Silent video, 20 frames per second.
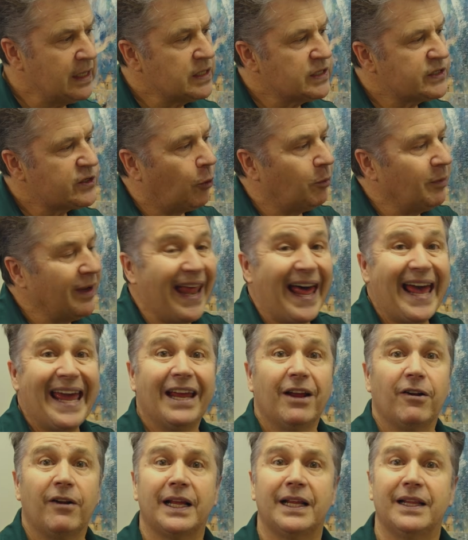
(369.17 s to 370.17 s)
So I'm
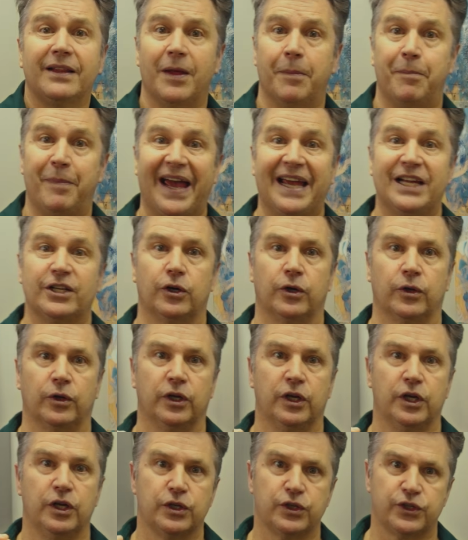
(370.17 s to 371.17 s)
layering the paint
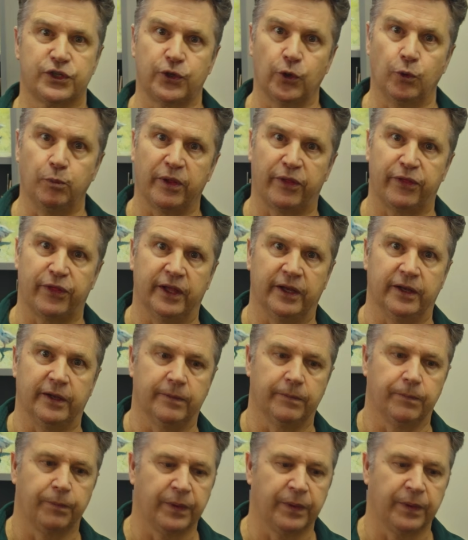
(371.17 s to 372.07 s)
on super thin